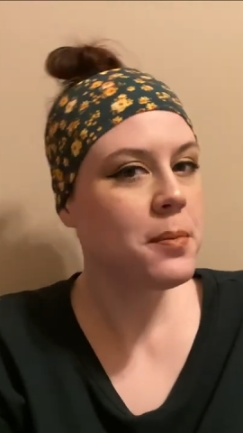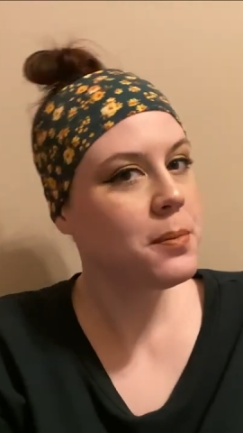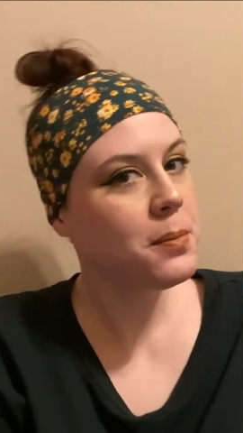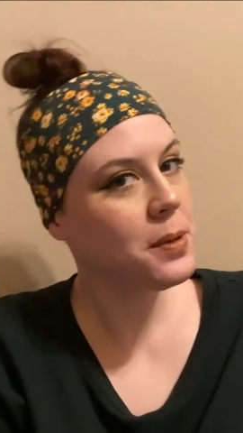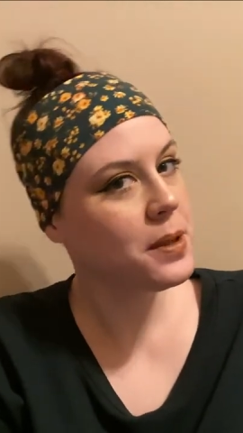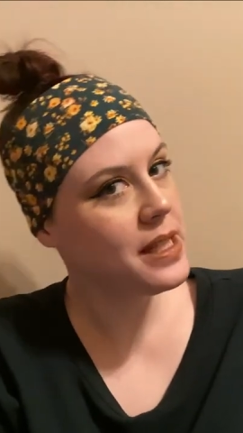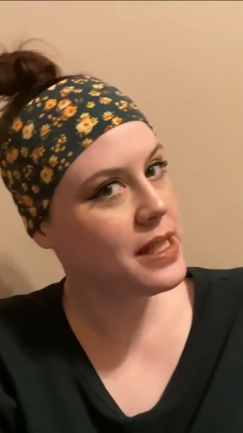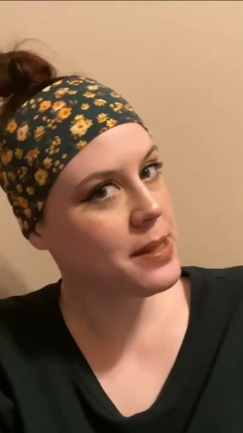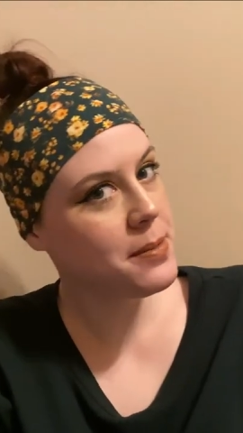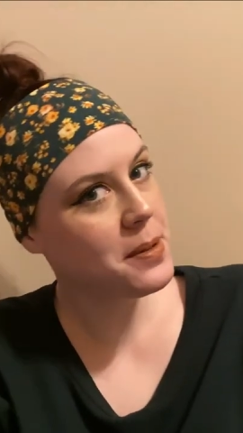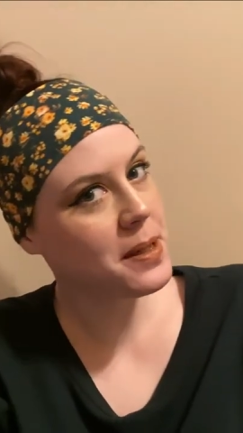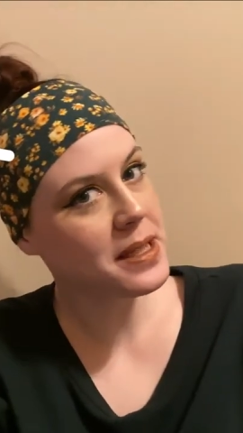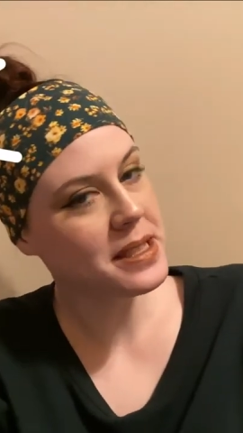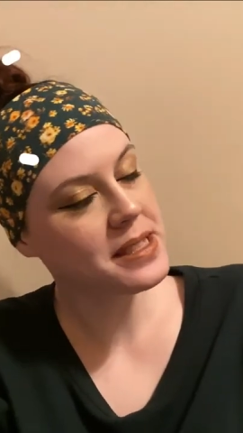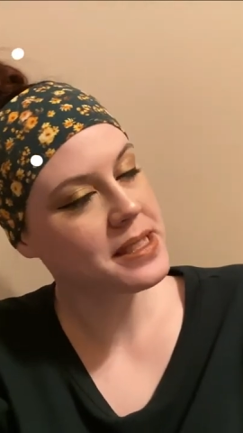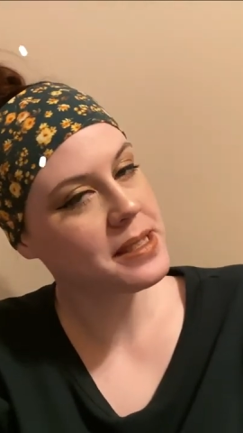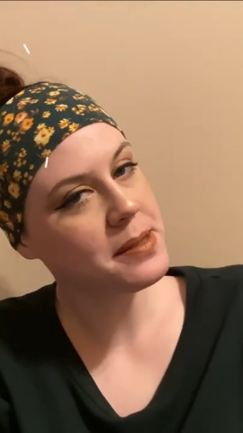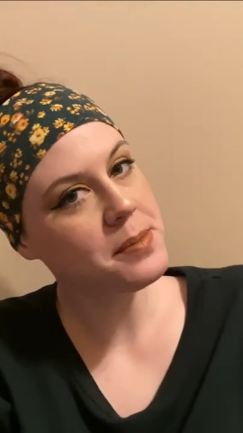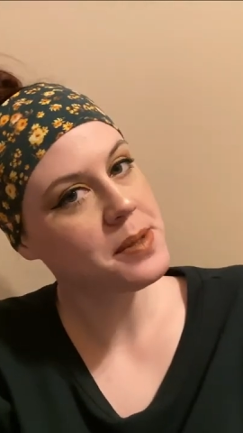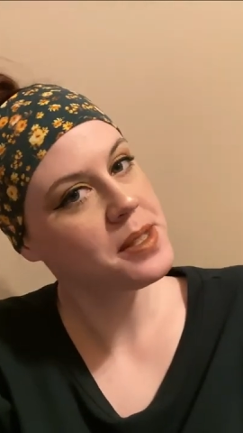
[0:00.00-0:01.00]
Please press
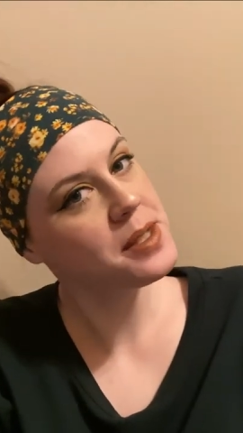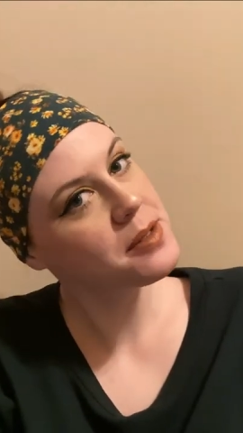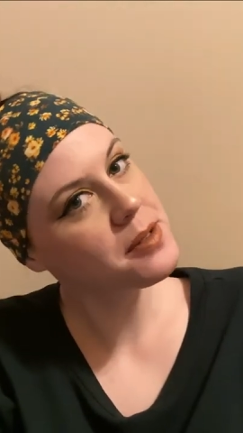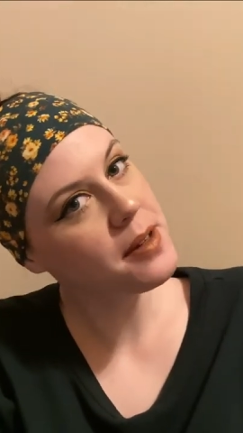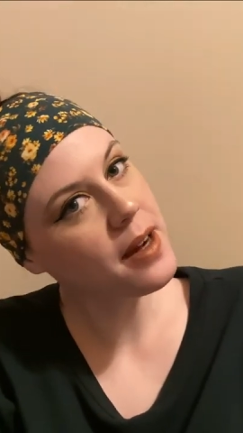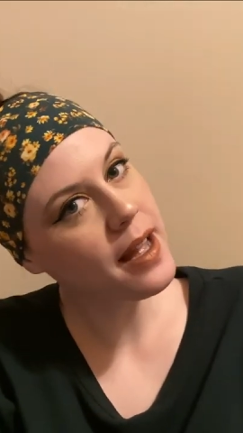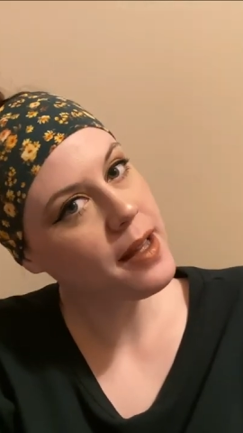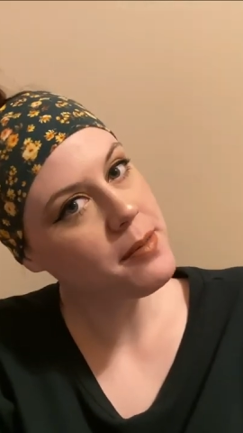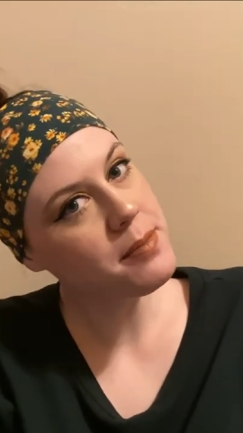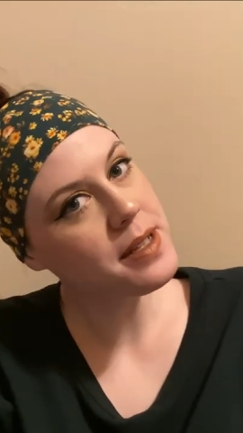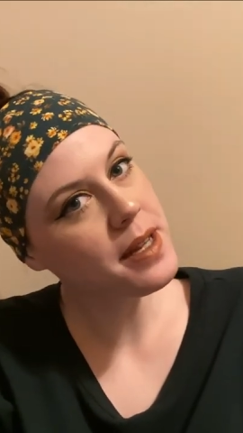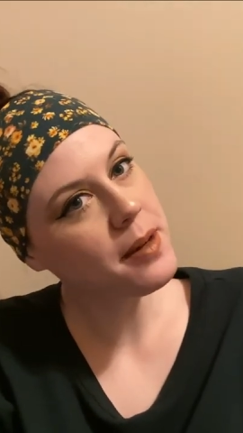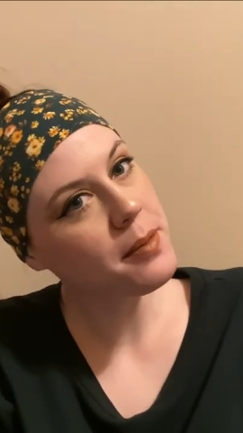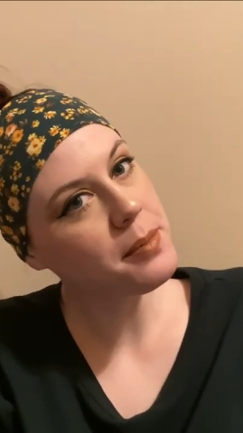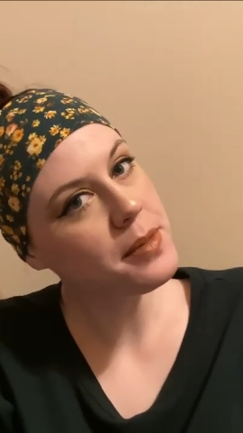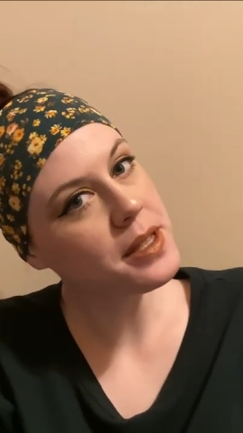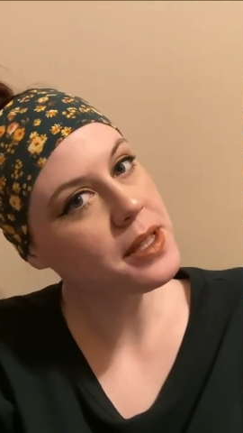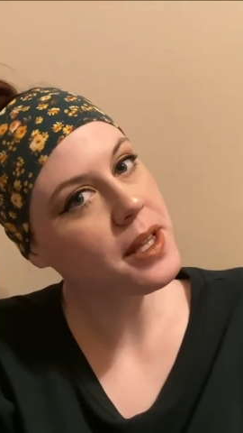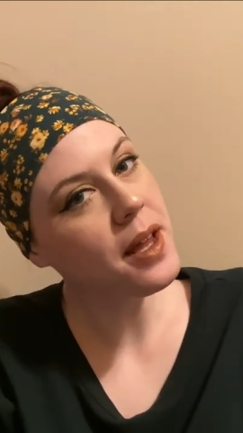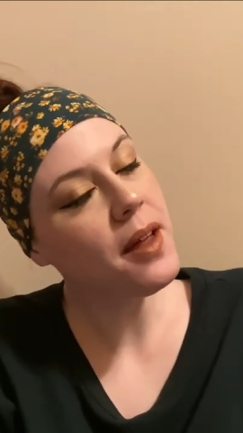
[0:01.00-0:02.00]
subscribe
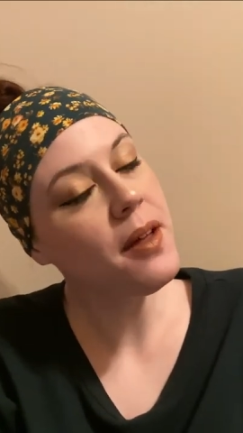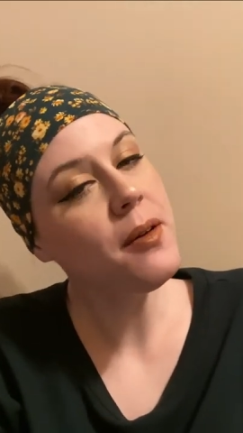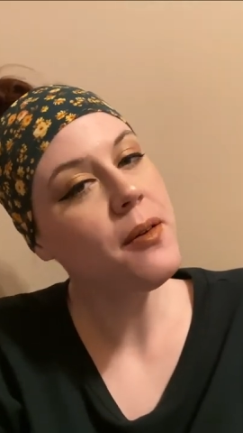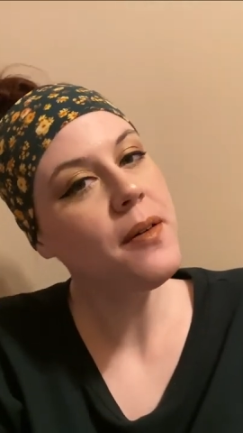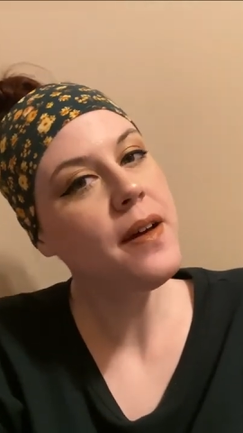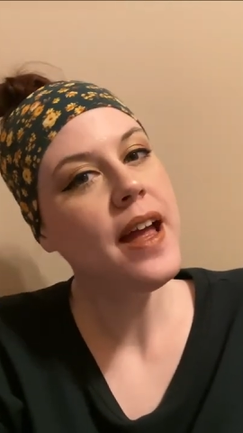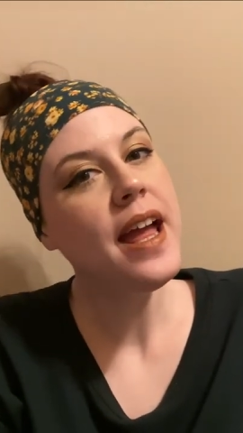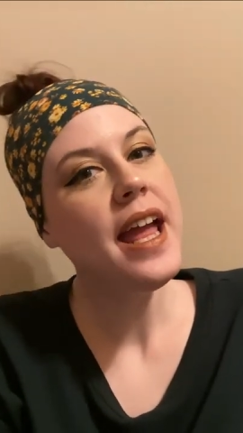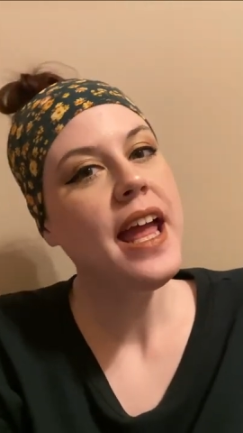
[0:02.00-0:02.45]
down below.